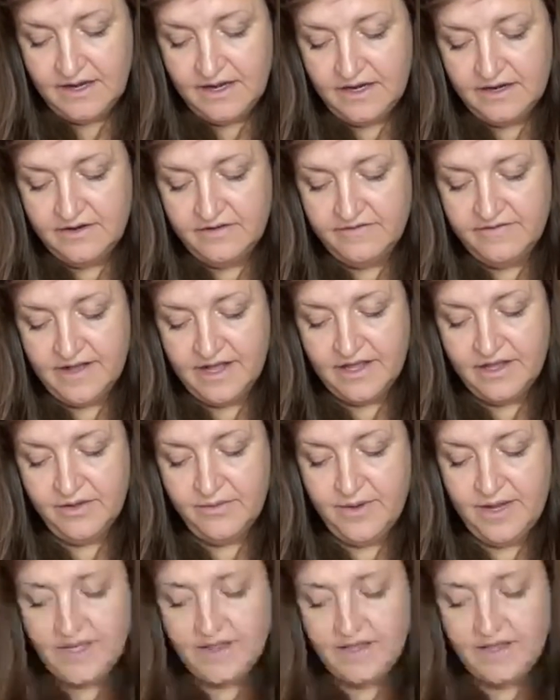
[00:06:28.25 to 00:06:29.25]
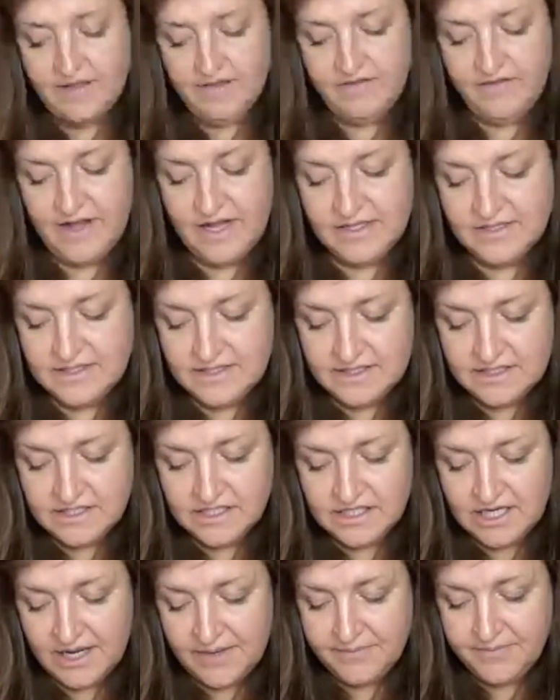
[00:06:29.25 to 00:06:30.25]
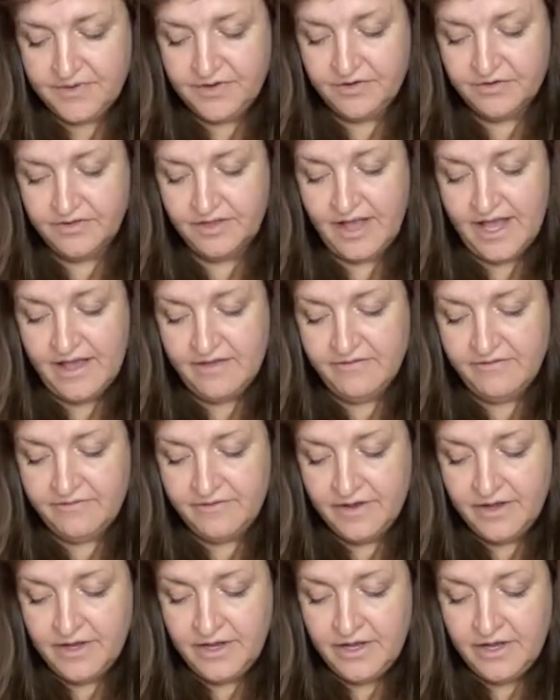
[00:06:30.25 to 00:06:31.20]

and evaluate the events that shaped your life